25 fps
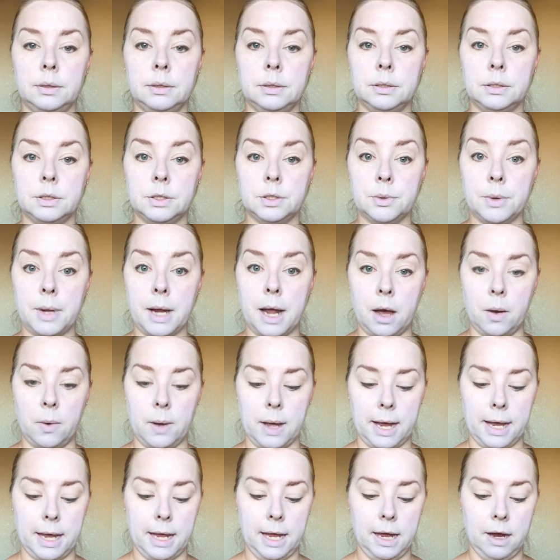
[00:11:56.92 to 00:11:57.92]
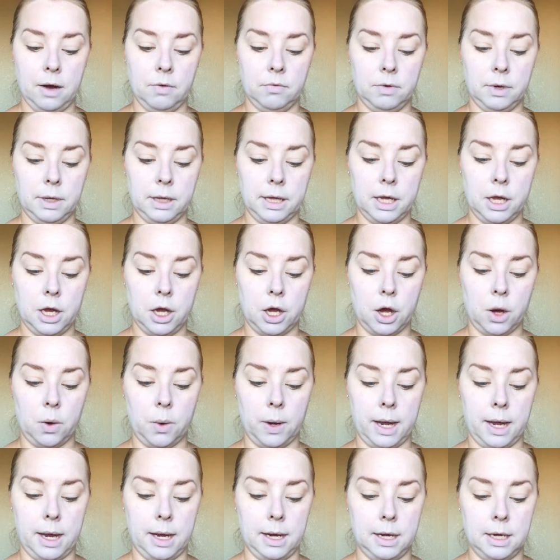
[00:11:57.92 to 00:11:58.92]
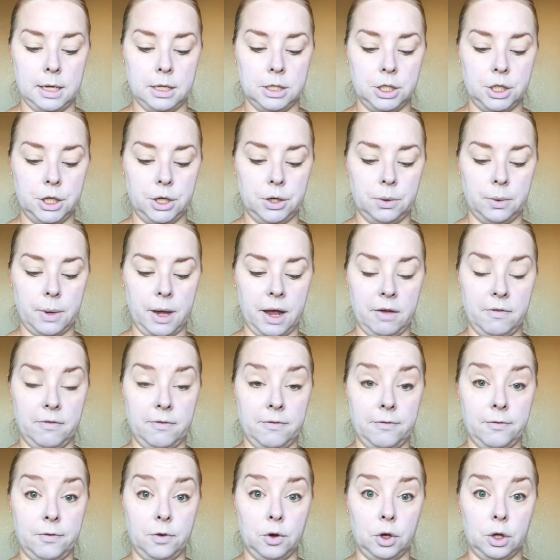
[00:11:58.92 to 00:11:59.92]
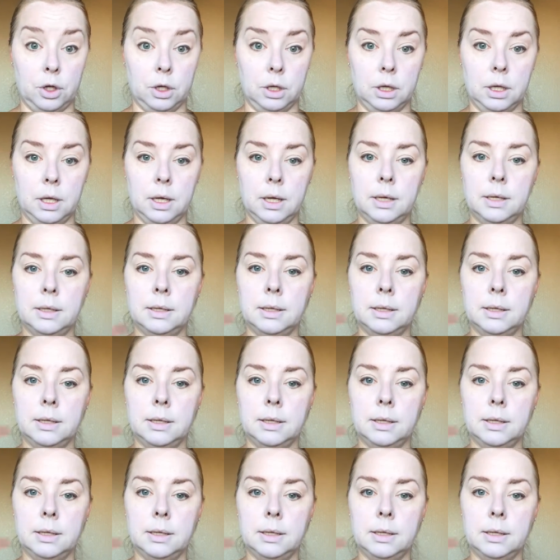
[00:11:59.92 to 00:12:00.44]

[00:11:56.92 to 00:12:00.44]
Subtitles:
So now I can't really go in and do a full